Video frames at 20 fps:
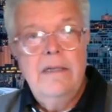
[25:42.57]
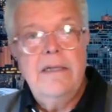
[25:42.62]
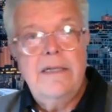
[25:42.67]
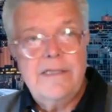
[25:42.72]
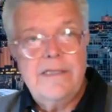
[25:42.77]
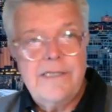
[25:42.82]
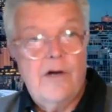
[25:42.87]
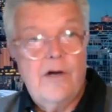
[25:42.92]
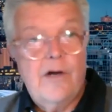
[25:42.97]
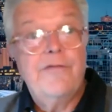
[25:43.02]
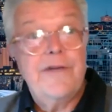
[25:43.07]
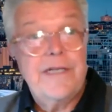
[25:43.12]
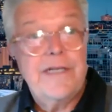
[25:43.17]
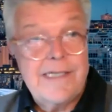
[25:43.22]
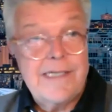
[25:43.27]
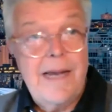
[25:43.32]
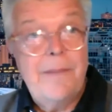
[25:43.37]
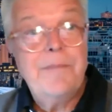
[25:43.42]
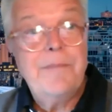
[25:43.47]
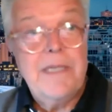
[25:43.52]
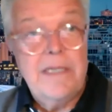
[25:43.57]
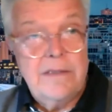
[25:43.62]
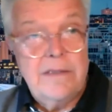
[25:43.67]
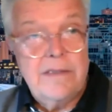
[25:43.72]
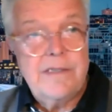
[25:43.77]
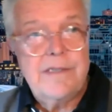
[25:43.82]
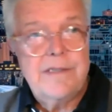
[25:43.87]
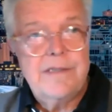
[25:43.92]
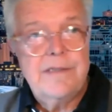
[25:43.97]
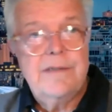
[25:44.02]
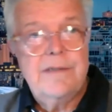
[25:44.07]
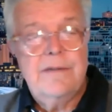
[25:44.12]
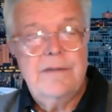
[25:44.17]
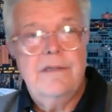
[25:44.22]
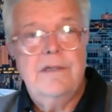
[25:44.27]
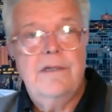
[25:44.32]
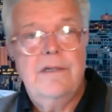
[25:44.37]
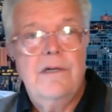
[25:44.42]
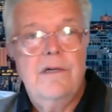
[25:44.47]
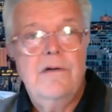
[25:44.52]
a self-acceptance,
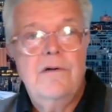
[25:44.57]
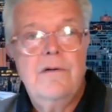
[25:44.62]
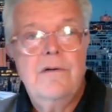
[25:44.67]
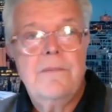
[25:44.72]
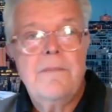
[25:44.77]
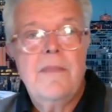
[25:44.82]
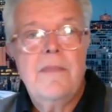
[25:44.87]
you know?